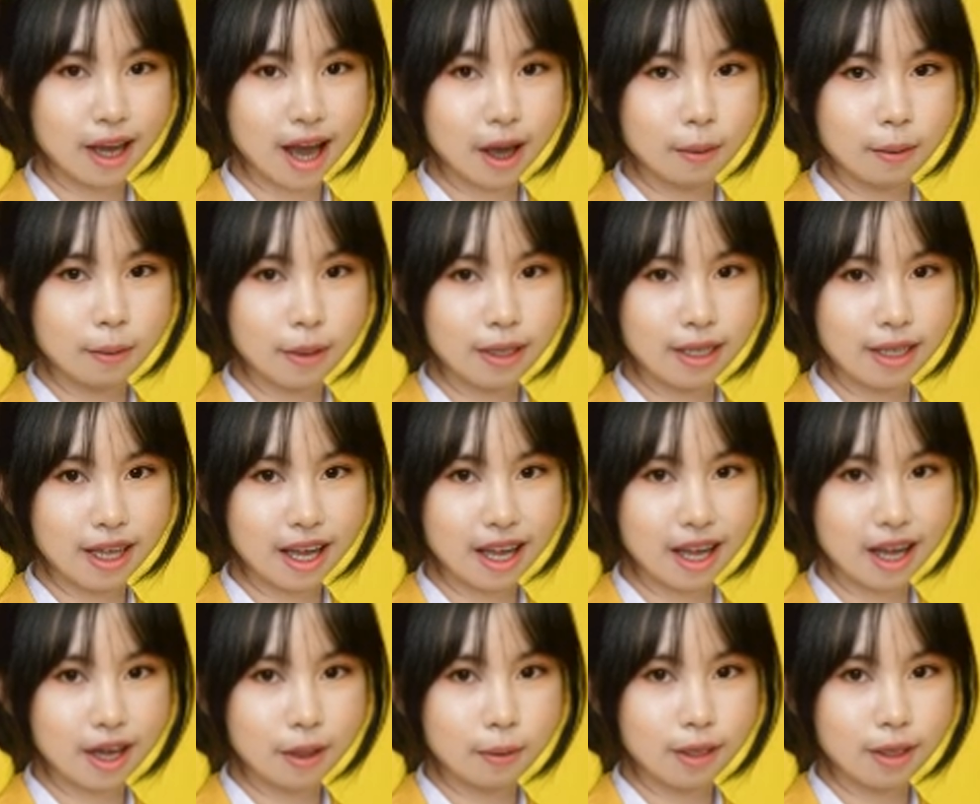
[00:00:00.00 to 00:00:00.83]
A mixed
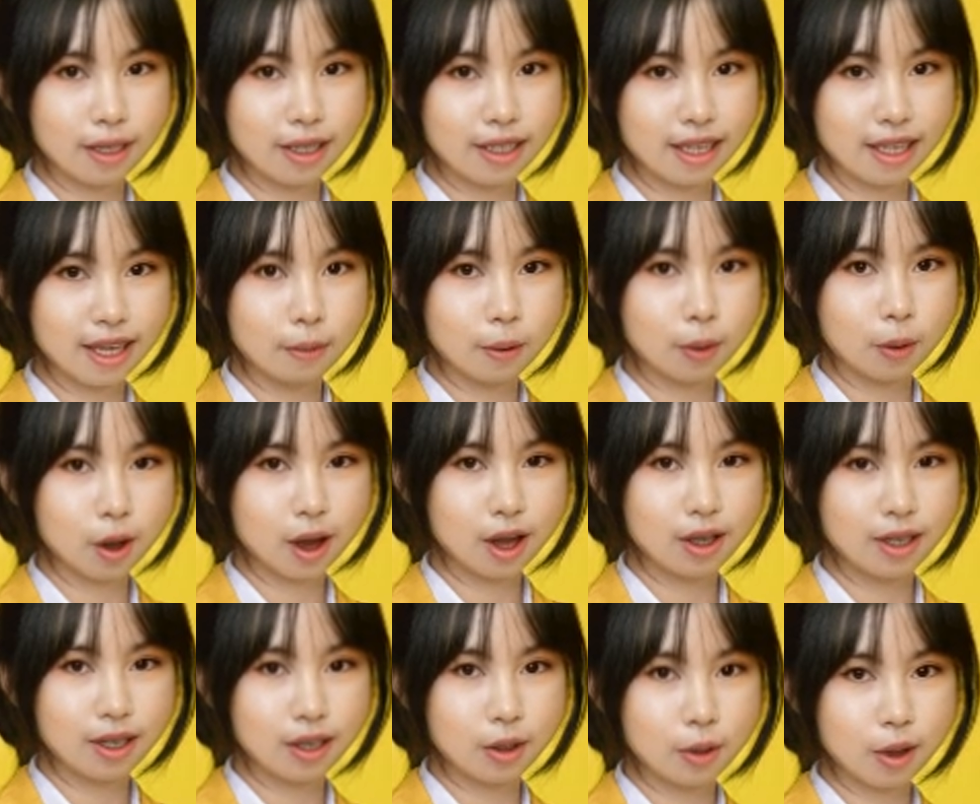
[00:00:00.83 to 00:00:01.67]
economic system,
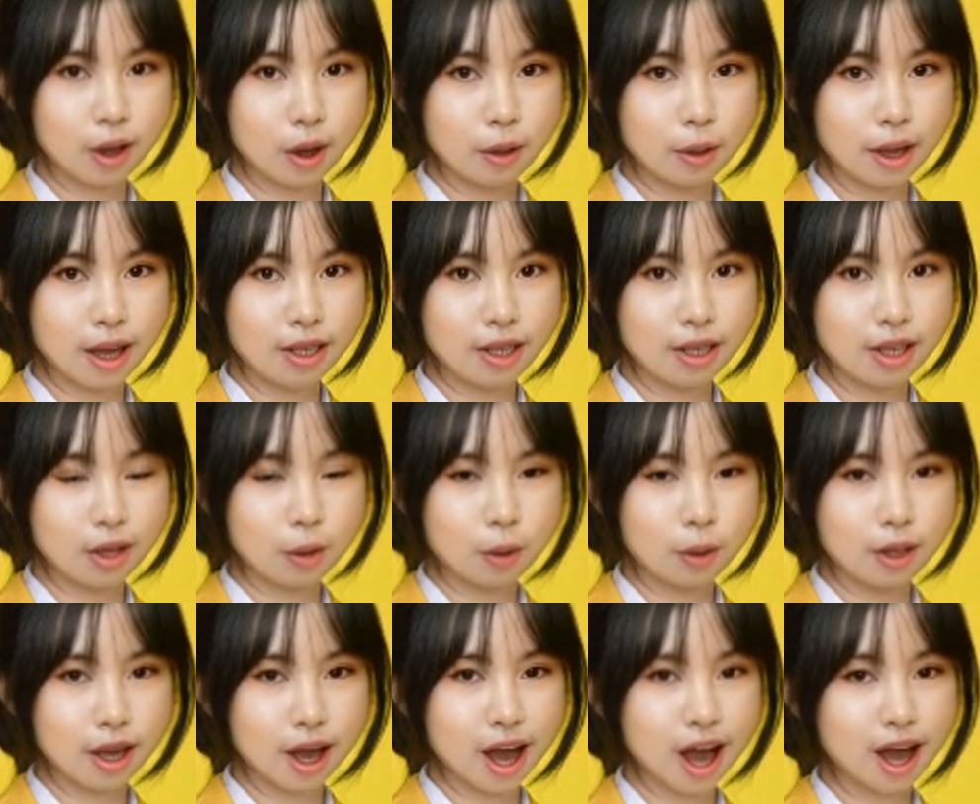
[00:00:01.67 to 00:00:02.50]
or also known as a
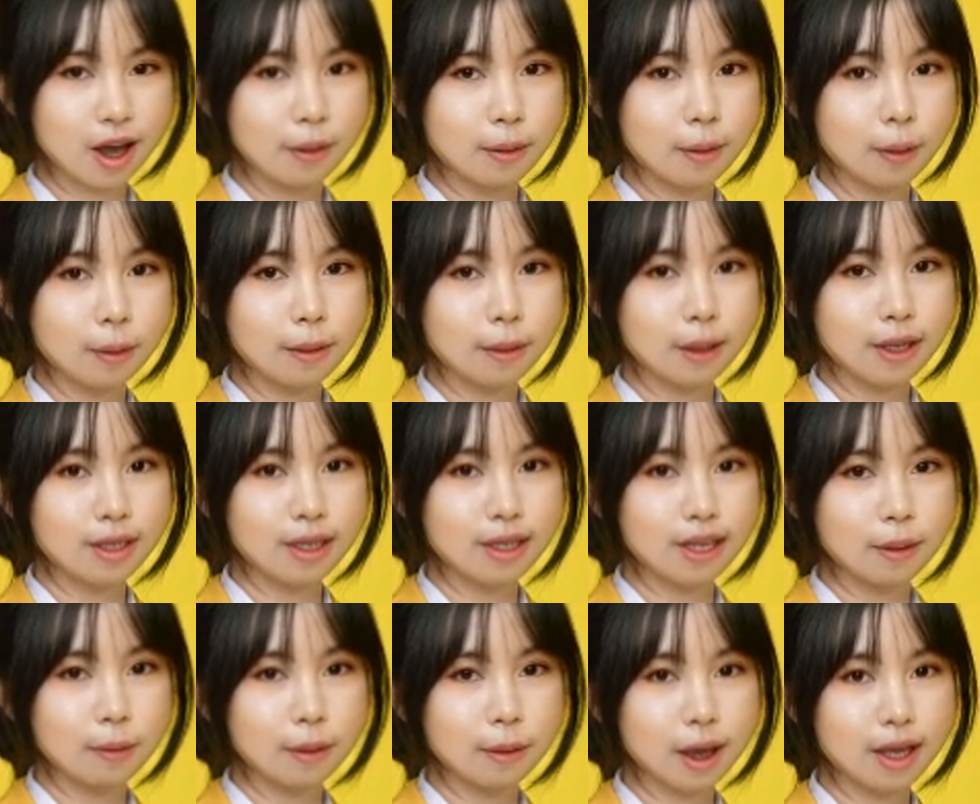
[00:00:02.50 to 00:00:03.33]
dual economy, because
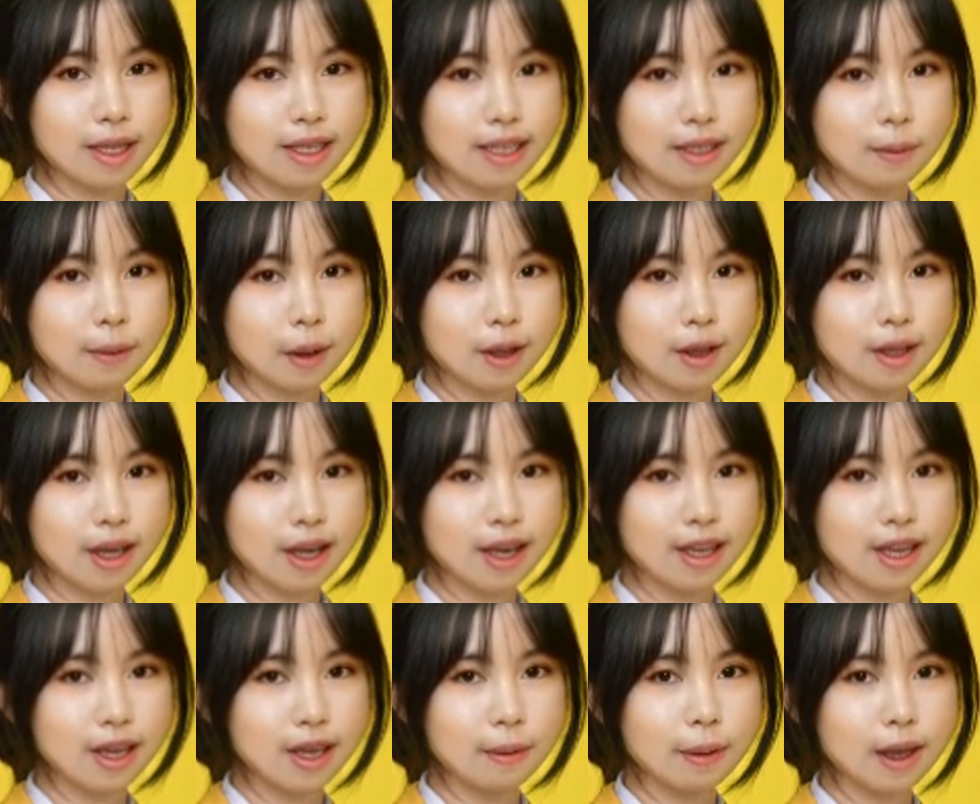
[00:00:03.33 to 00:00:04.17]
it combines the market
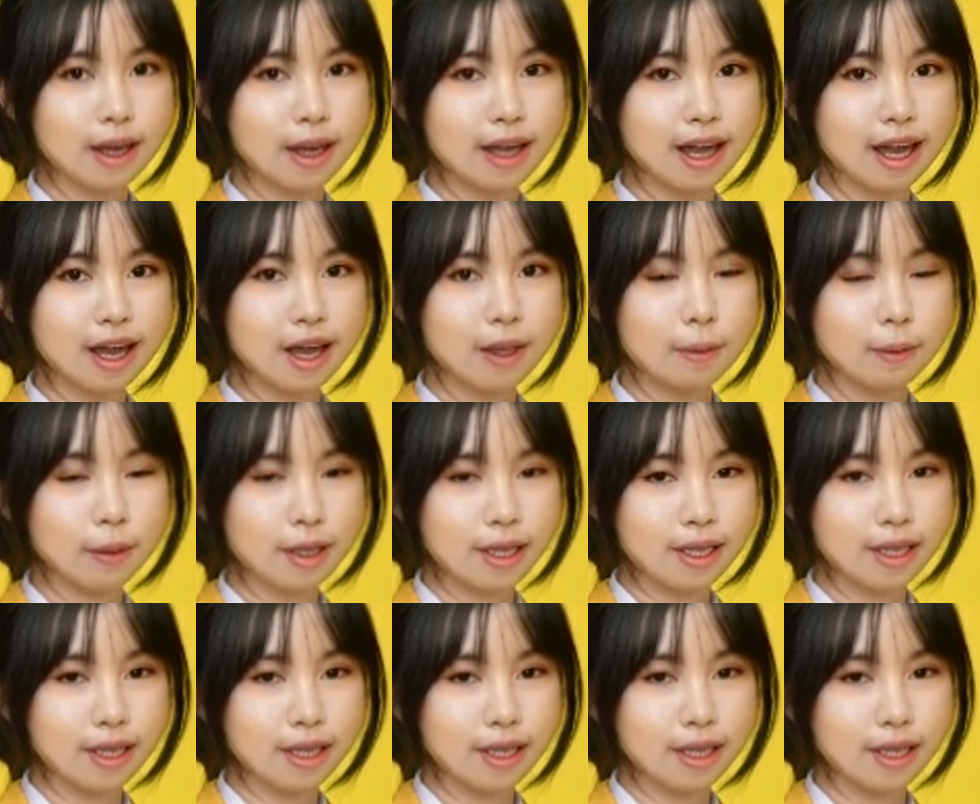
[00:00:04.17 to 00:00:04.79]
and command economic